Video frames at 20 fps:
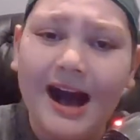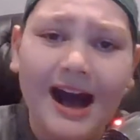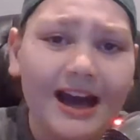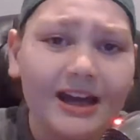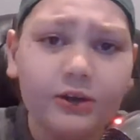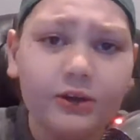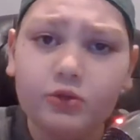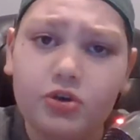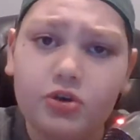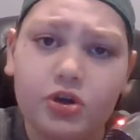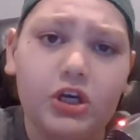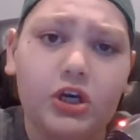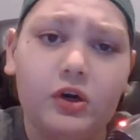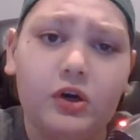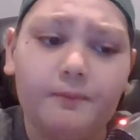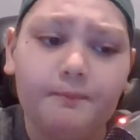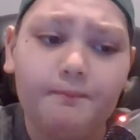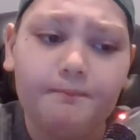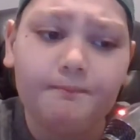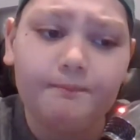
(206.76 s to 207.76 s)
I don't know.
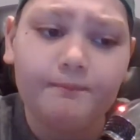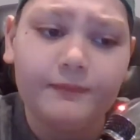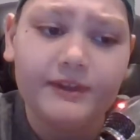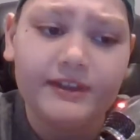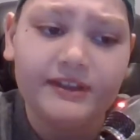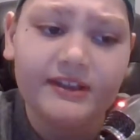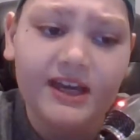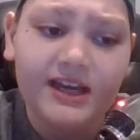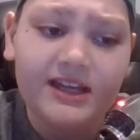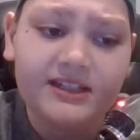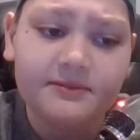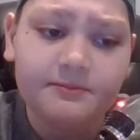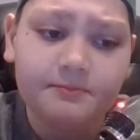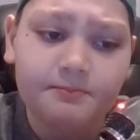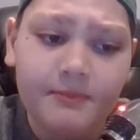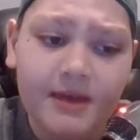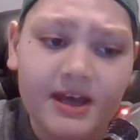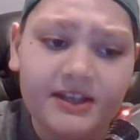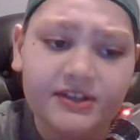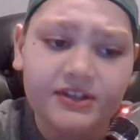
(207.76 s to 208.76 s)
This guy's
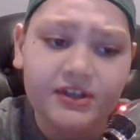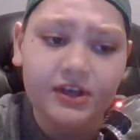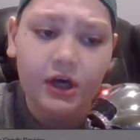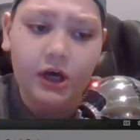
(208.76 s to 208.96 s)
messed